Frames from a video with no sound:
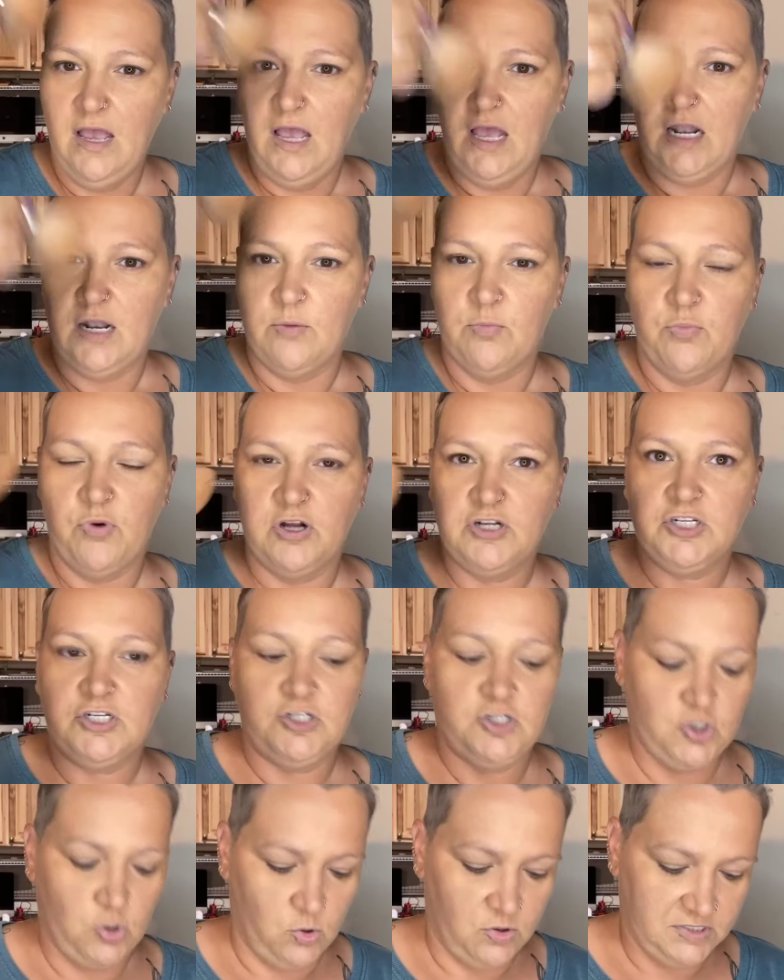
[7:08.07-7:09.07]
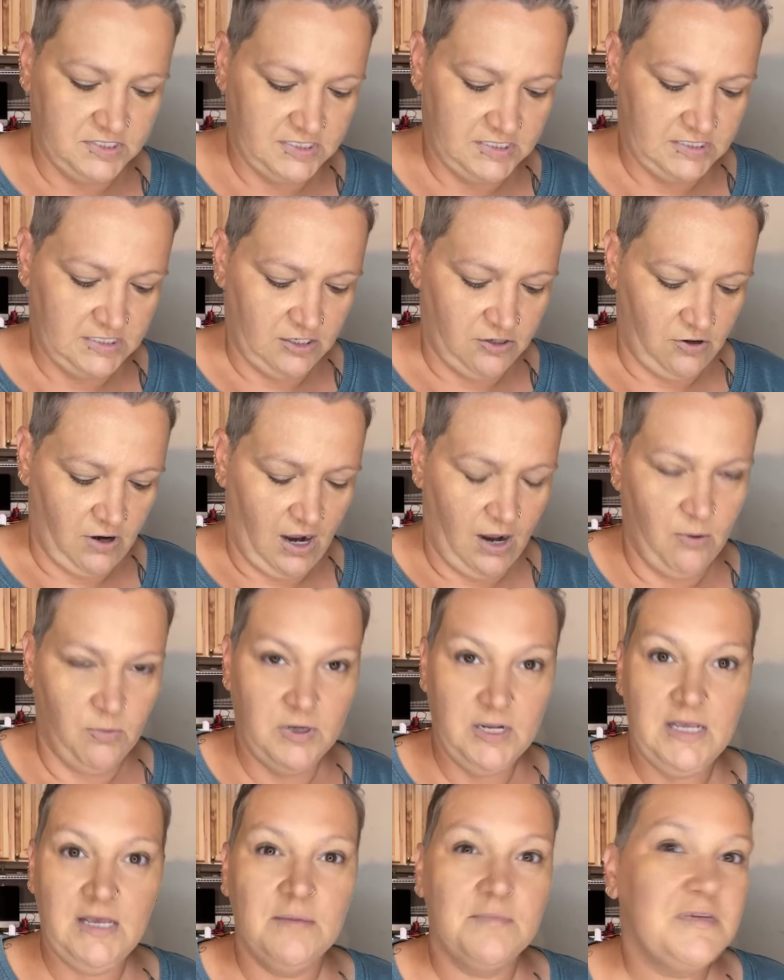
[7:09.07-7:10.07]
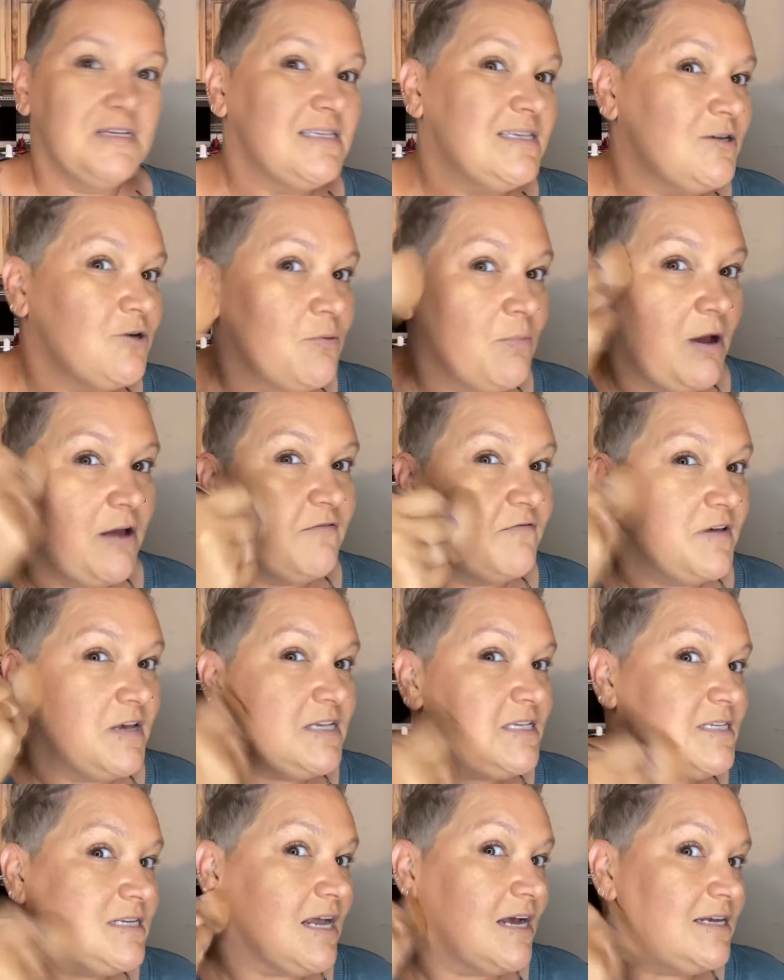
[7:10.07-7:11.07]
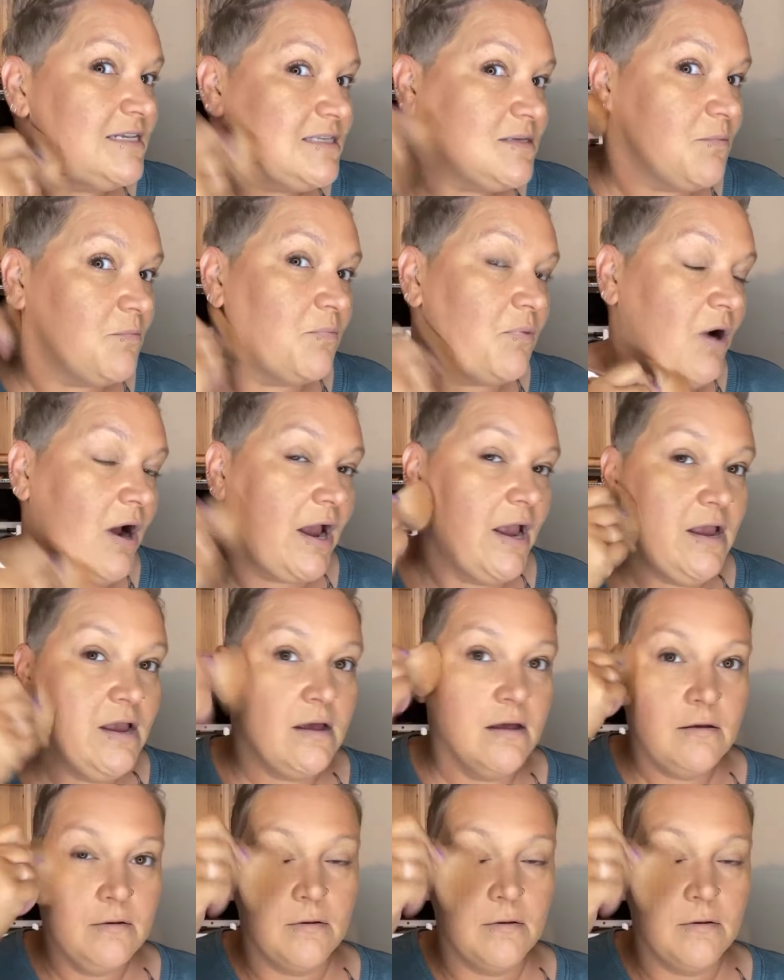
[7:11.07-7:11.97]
and brushing towards the center. I want to keep the center of my face nice and bright.